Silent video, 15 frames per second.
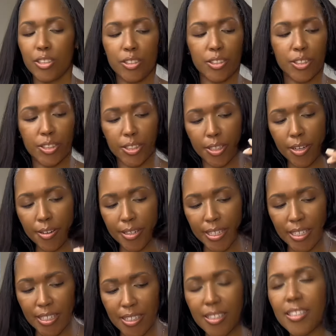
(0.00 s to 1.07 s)

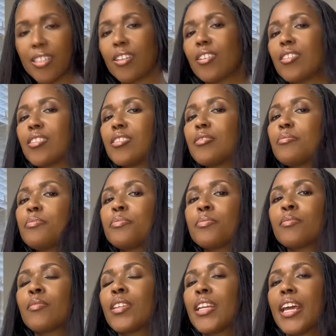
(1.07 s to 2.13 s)
dirty, y'all.
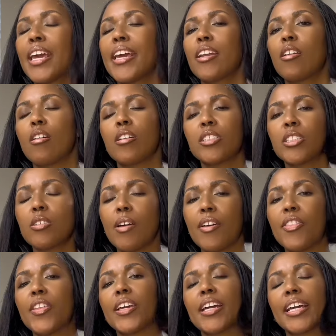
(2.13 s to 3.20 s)
And also I
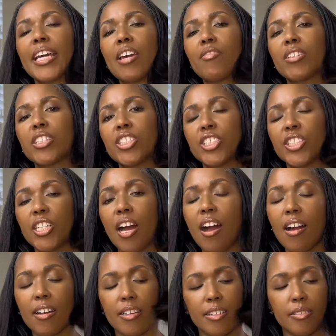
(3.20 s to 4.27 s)
think I gave it a
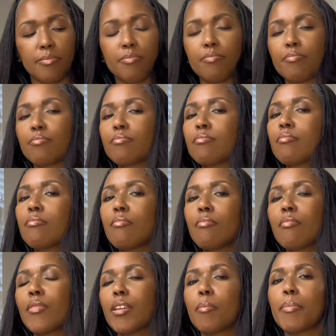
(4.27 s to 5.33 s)
shock
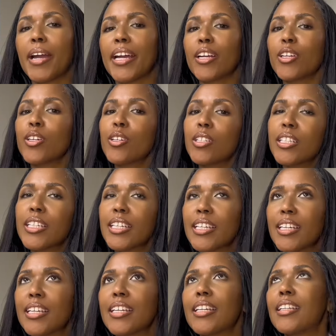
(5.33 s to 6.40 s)
by curling
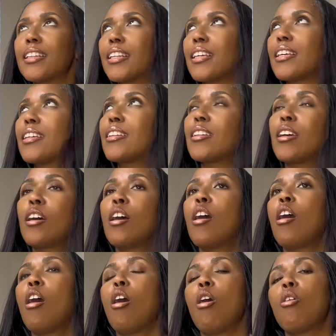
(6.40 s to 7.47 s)
it and then
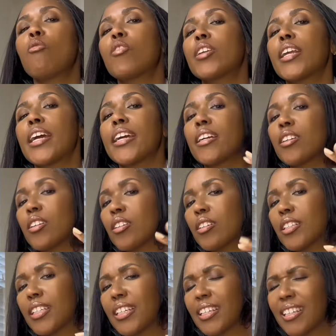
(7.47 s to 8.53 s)
overnight
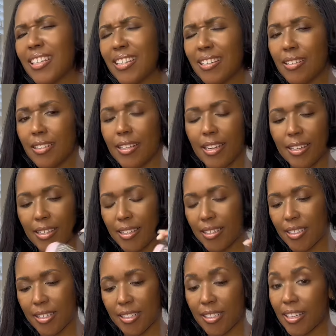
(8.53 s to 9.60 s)
curling it. Like, it
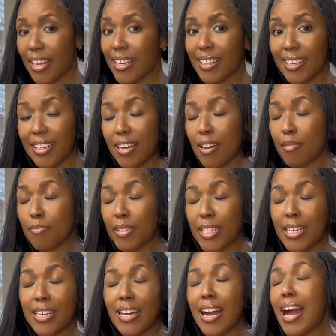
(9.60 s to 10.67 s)
doesn't like it.
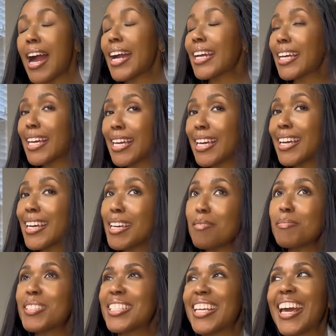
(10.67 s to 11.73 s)
I keep
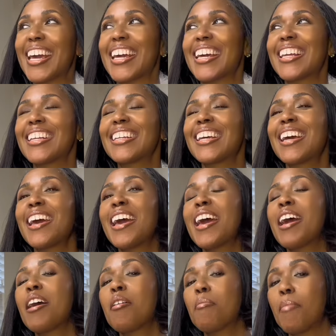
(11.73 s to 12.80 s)
saying
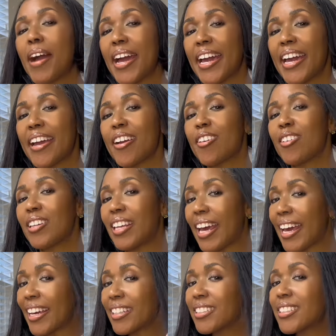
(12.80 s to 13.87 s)
my hair
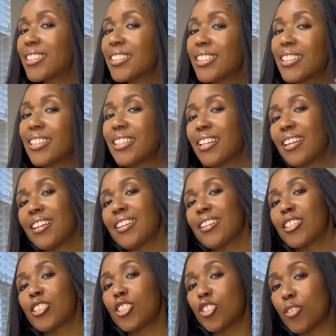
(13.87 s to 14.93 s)
likes the
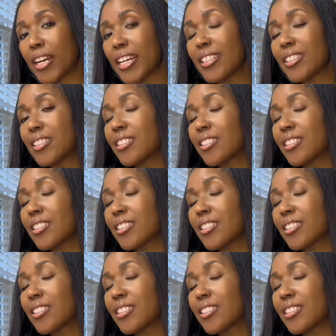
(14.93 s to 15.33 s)
straight